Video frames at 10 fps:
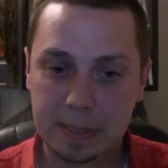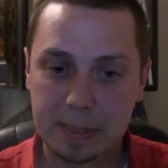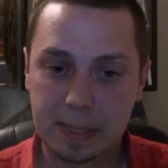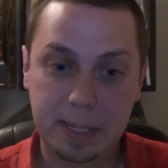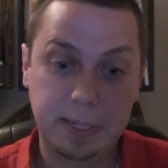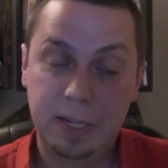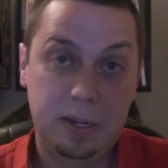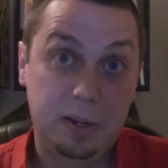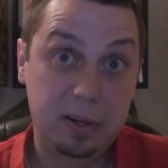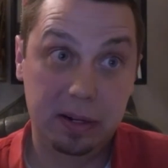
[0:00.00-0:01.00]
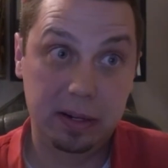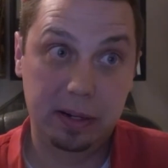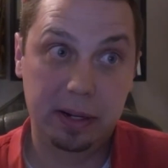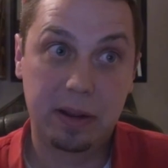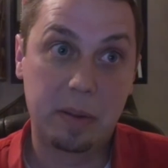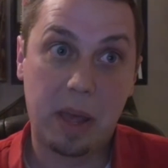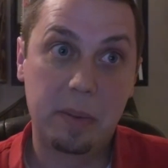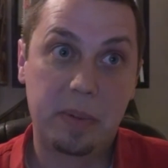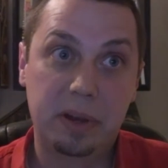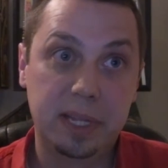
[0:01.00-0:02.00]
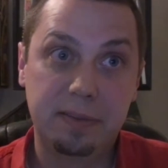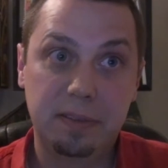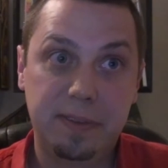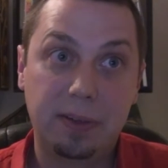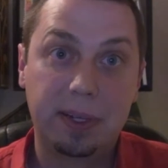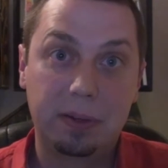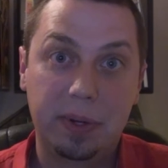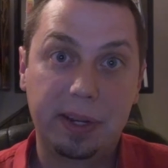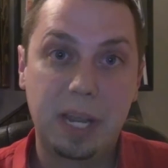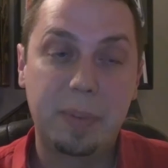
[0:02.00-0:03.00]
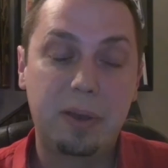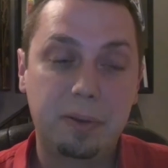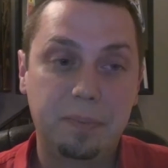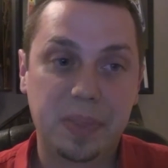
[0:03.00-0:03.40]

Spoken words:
it didn't hurt. I barely even felt it when it came out.